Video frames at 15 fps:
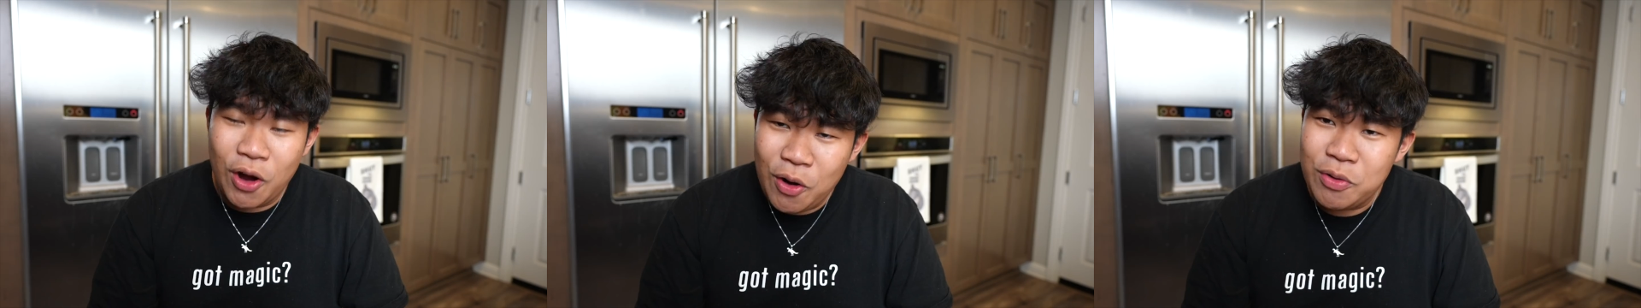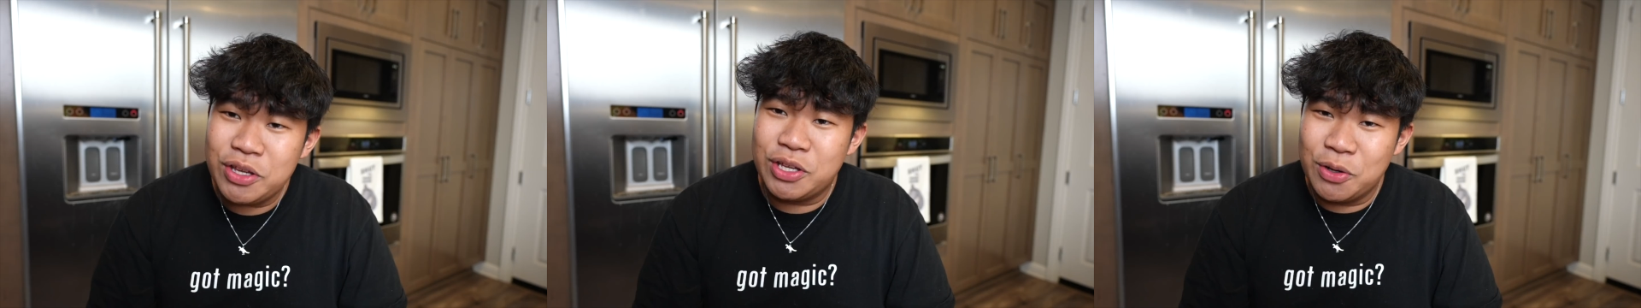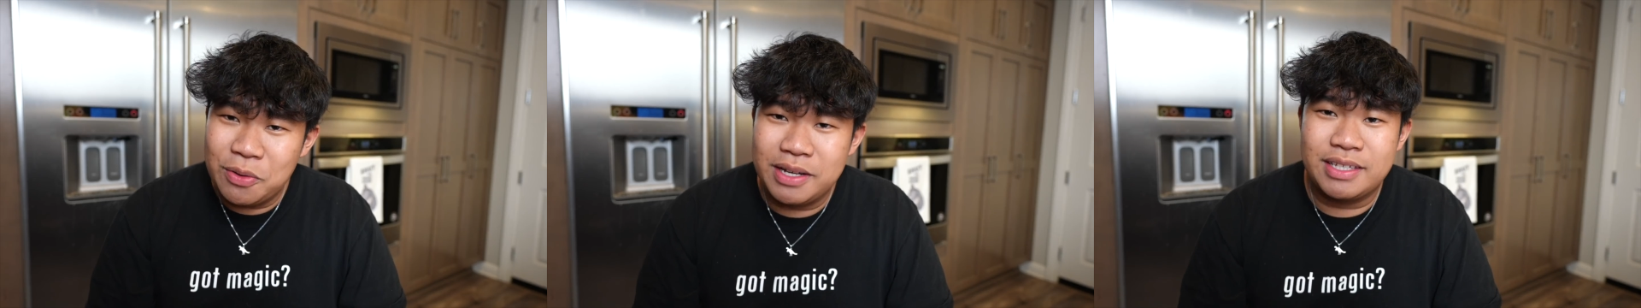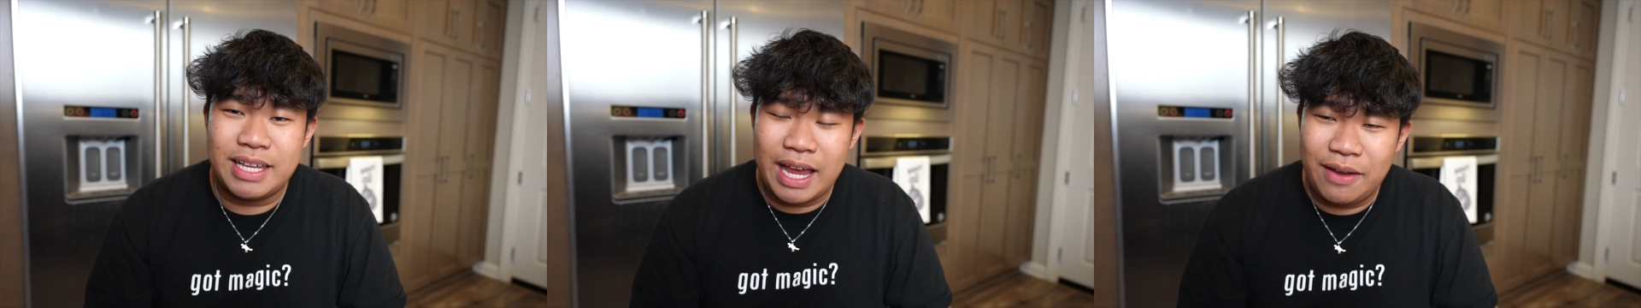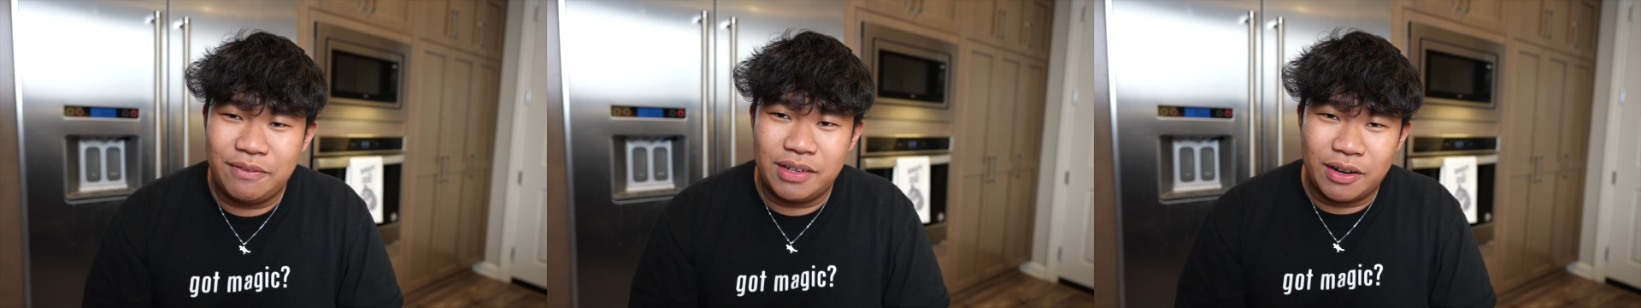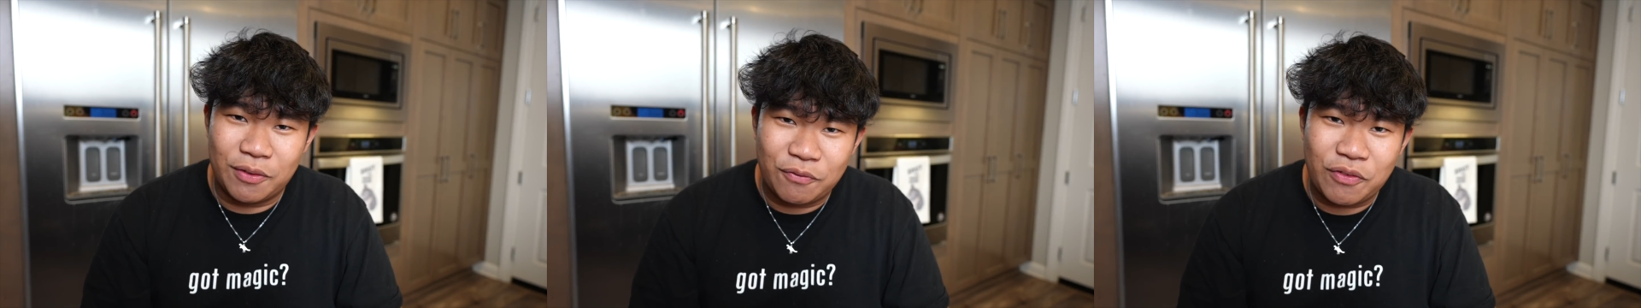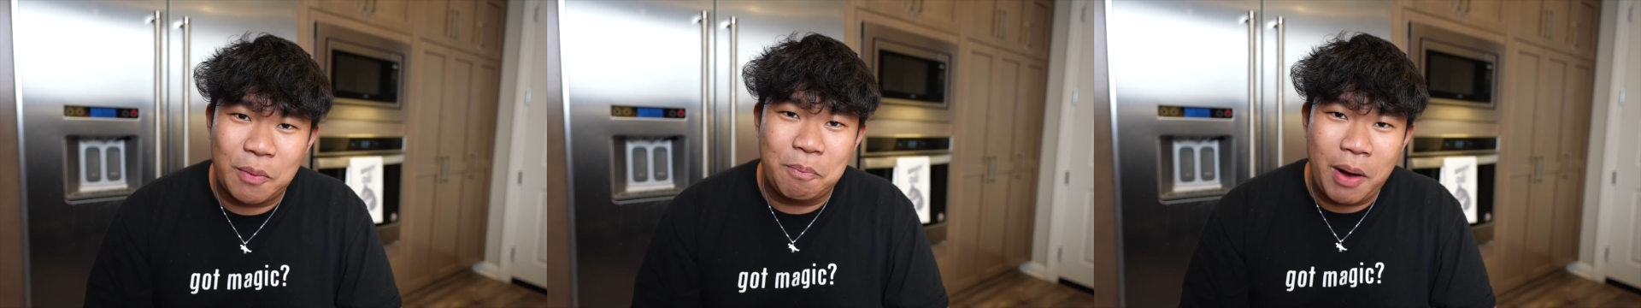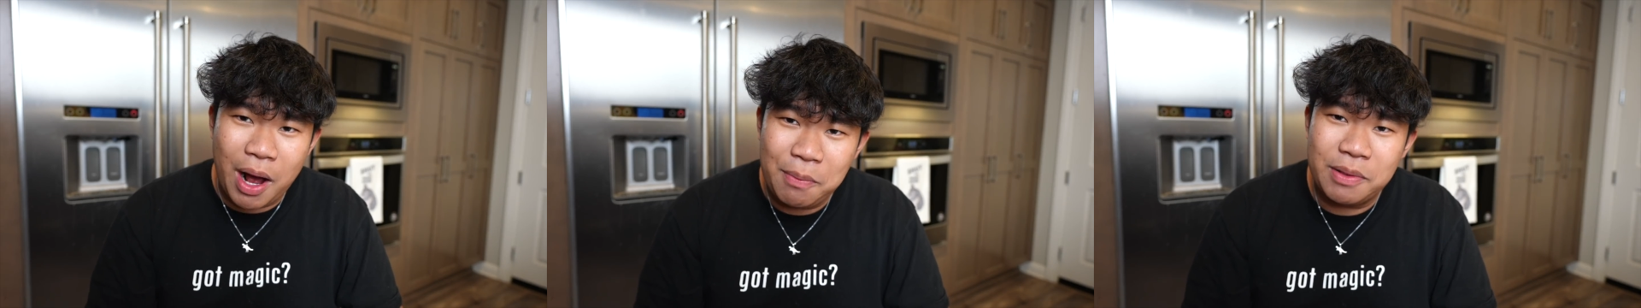Go you, Xavier, for
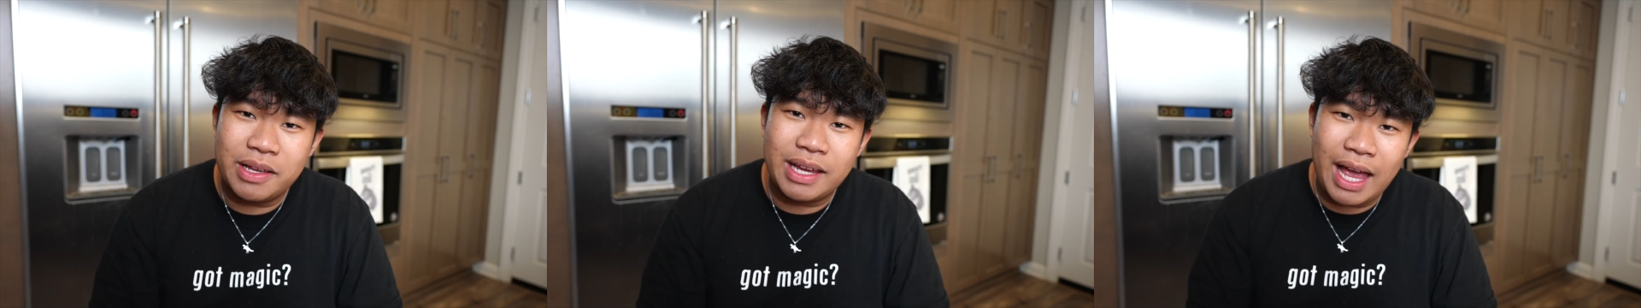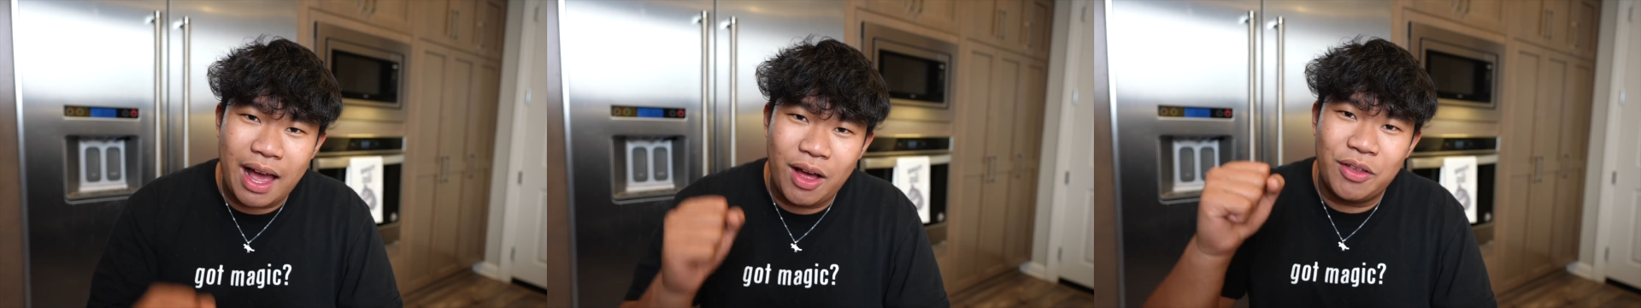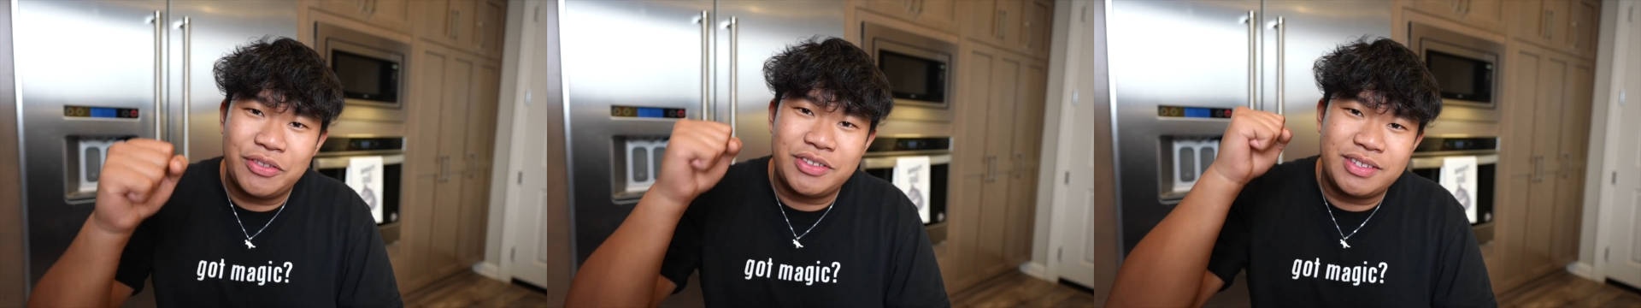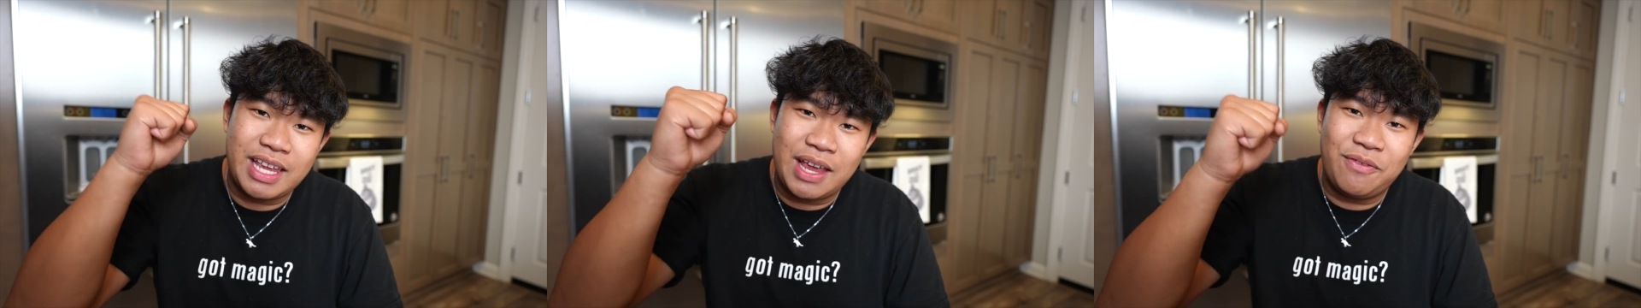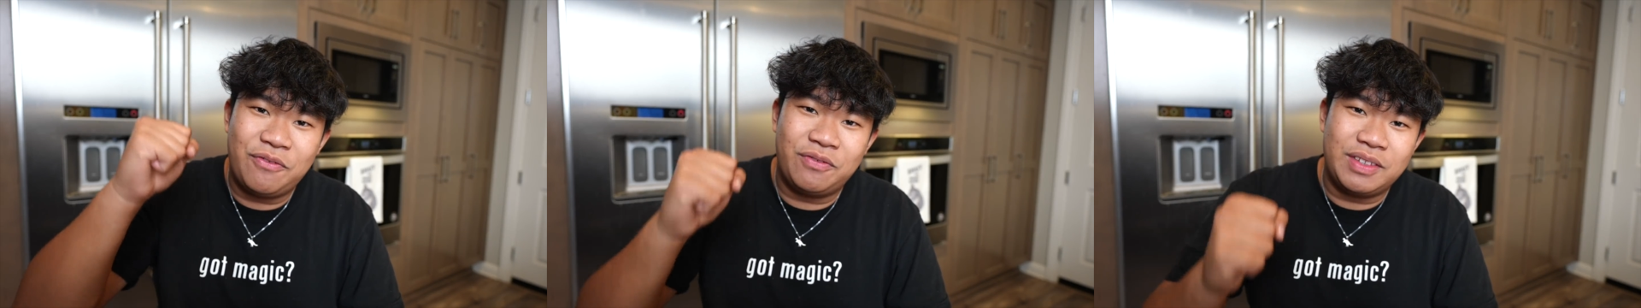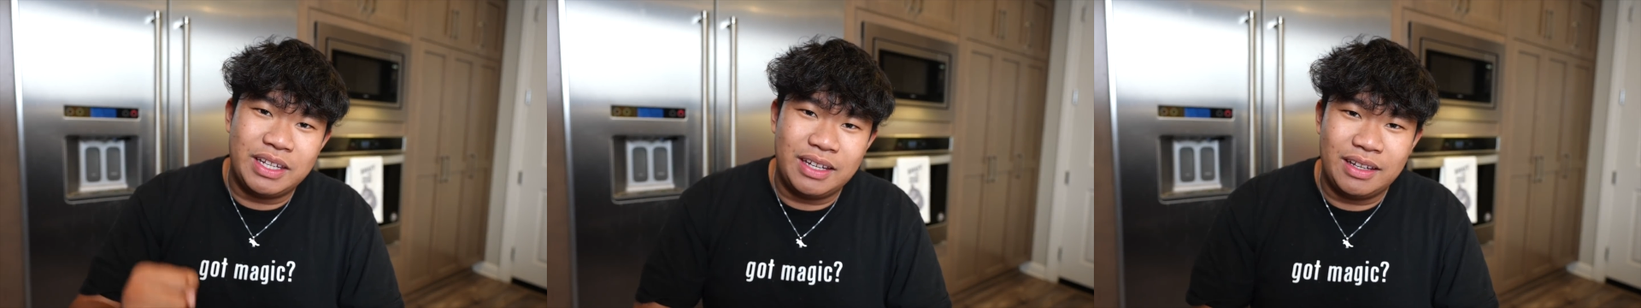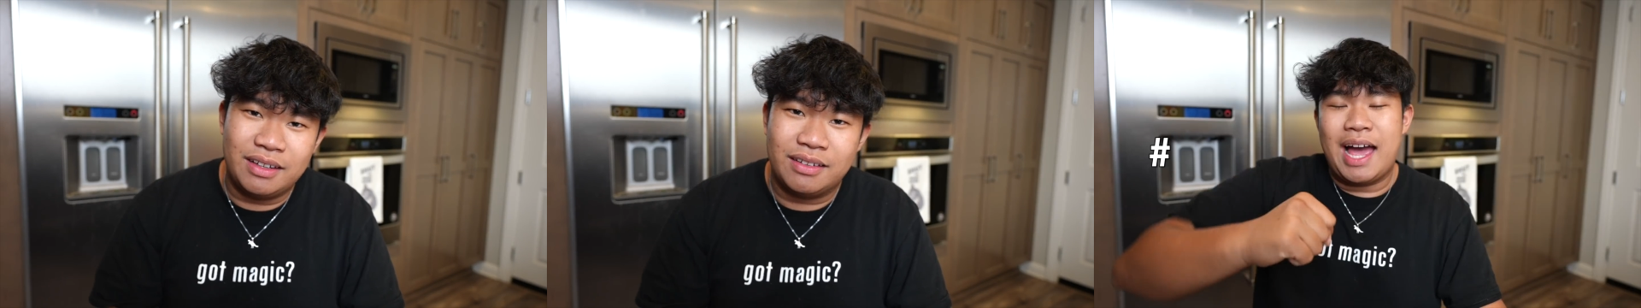public health safety.